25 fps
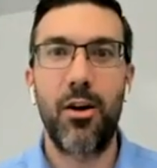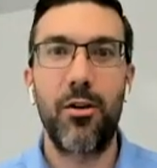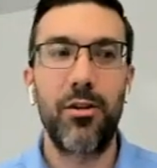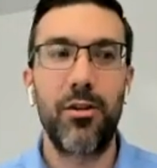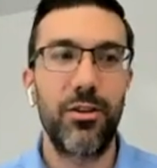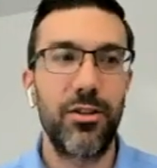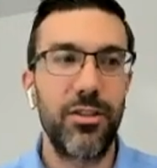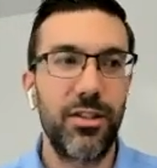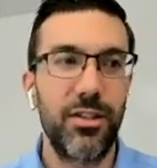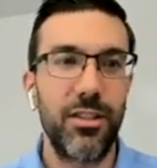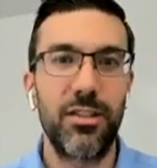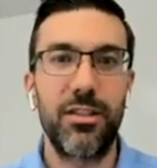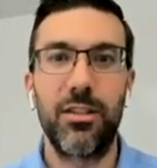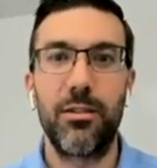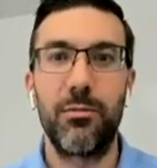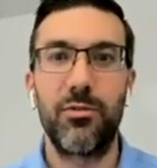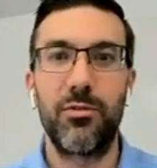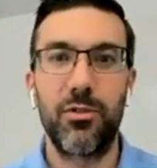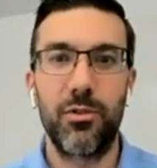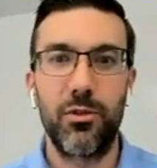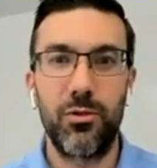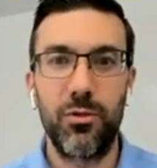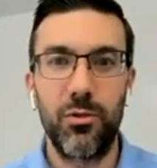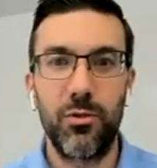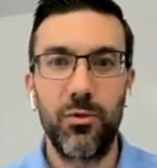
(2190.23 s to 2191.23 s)
Are there
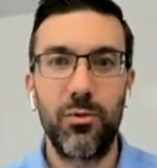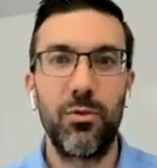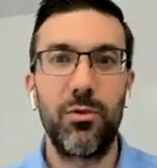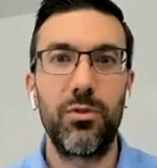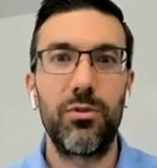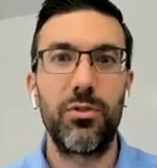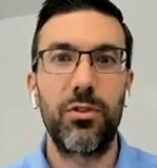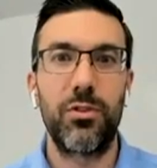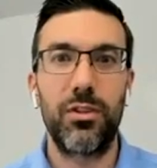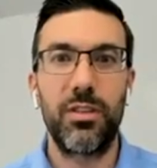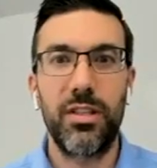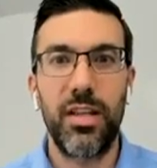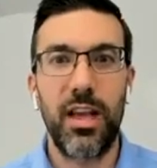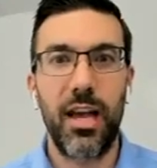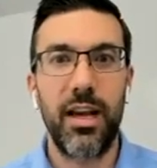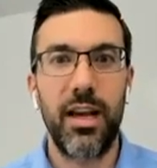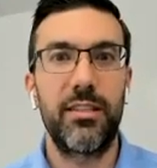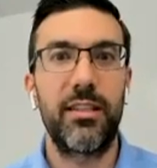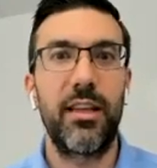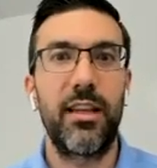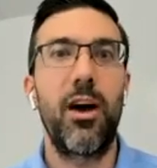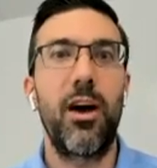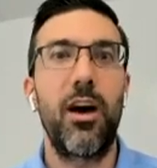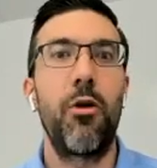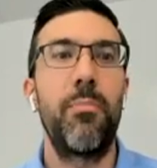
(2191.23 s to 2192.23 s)
systems or tools or tech
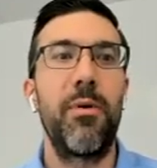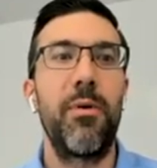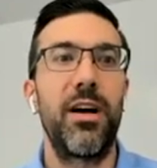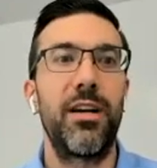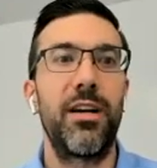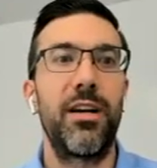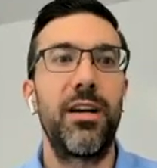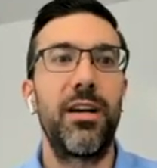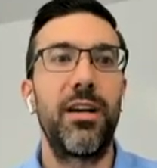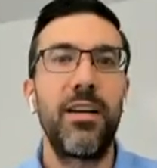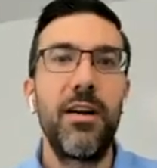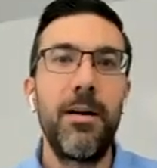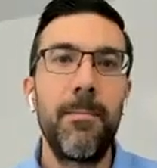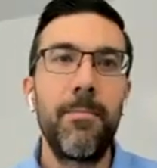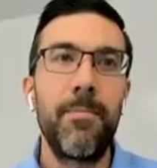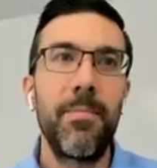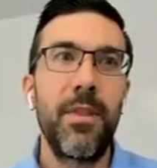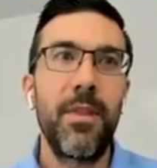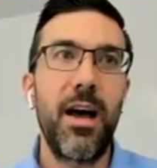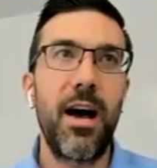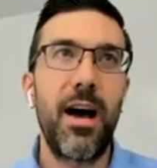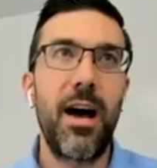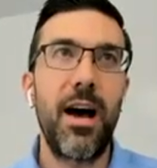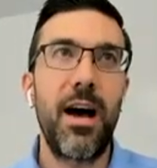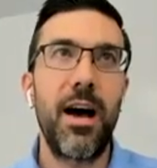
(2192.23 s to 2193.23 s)
to help us
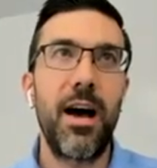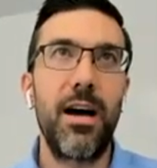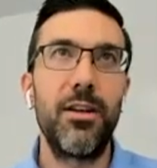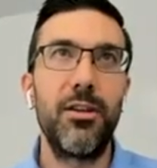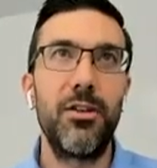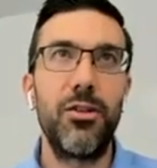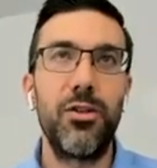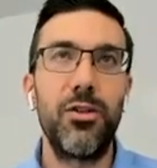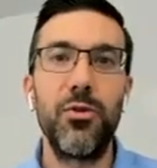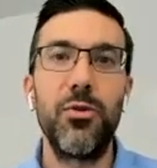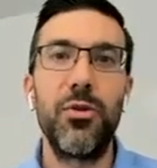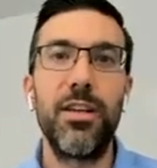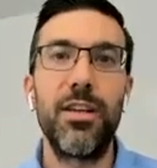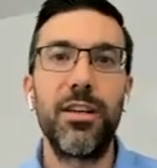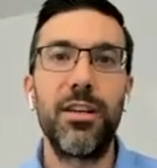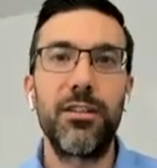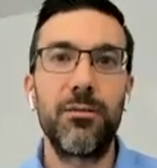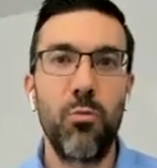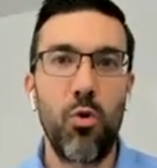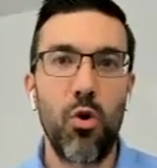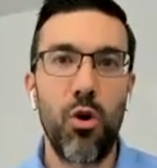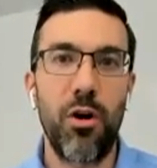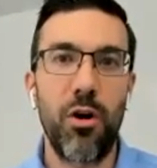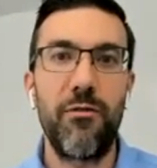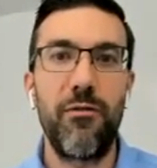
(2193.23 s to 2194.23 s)
do
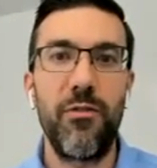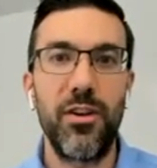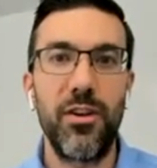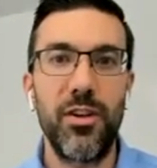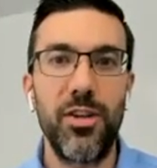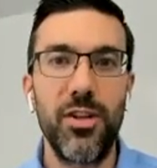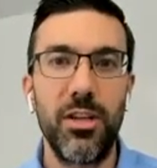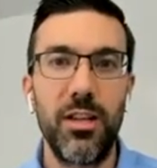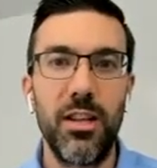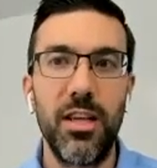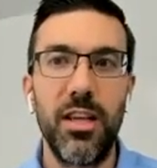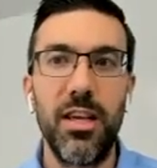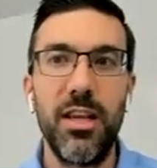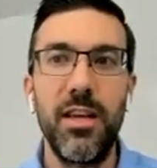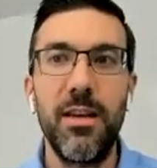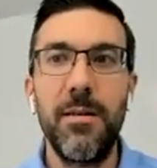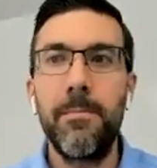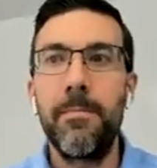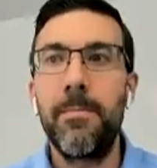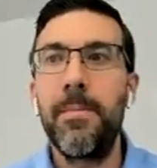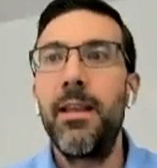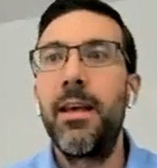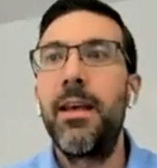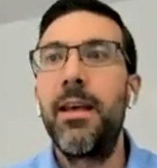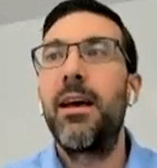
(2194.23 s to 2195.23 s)
this more efficiently?
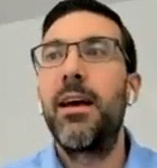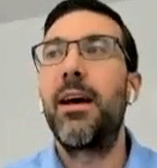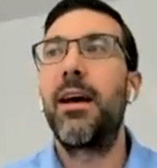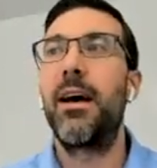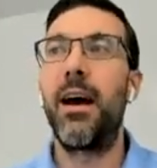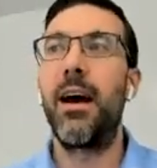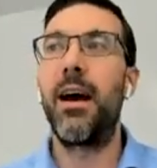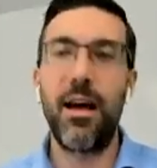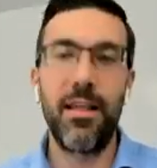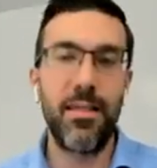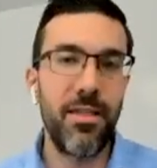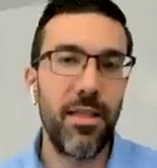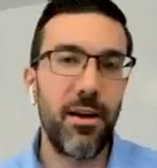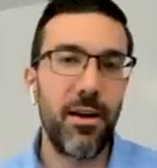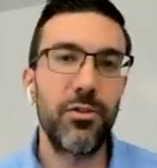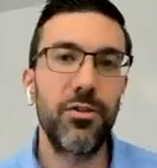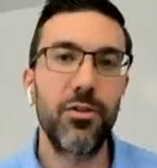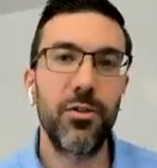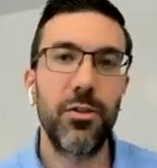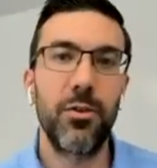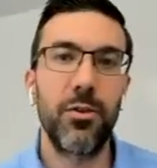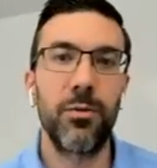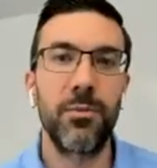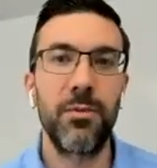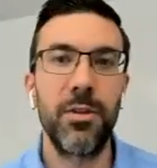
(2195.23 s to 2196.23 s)

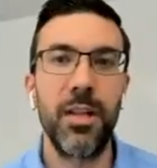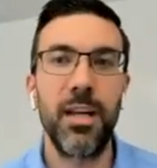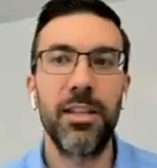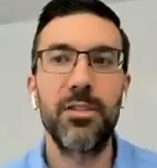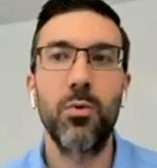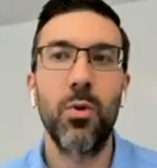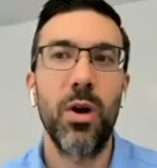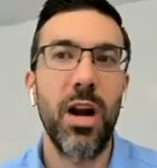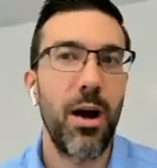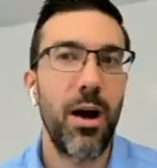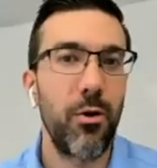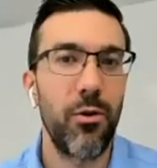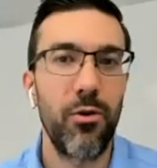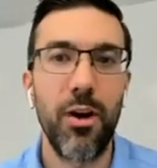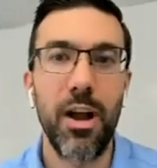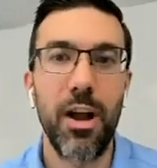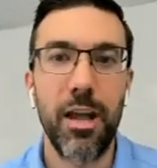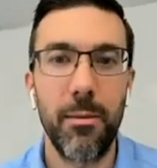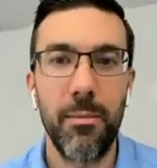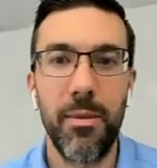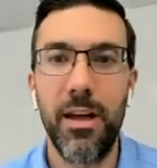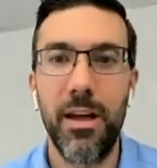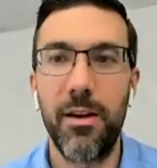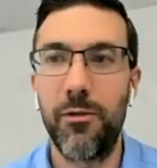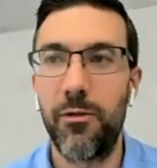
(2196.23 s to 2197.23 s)
That's what I would
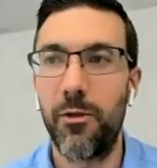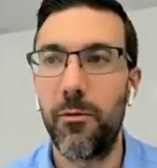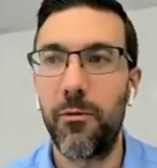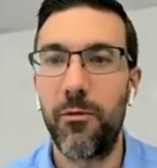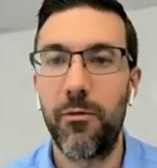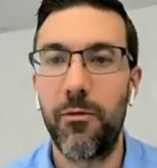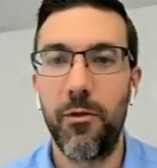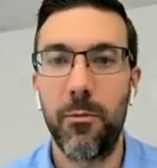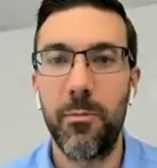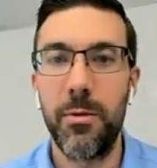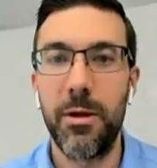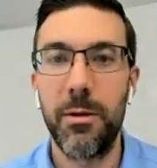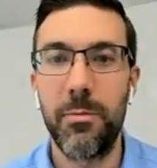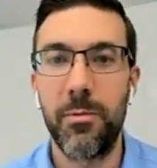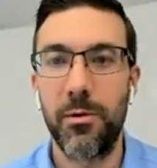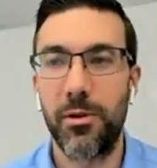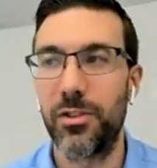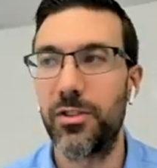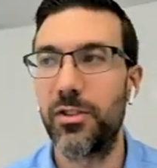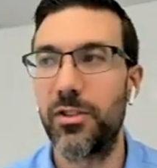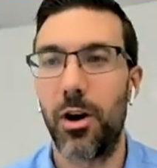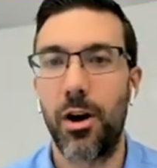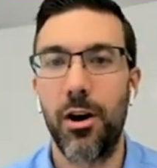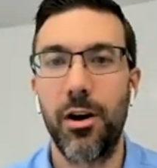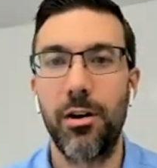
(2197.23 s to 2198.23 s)
recommend for people
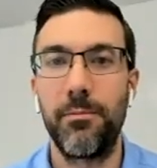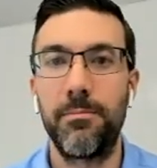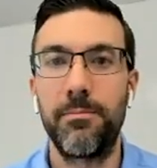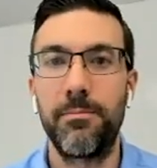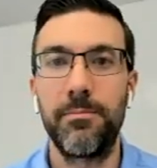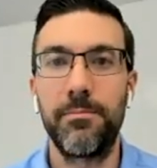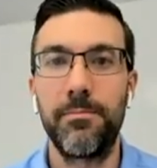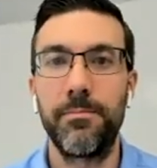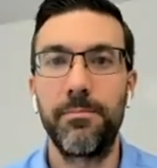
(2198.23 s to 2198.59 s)
to start.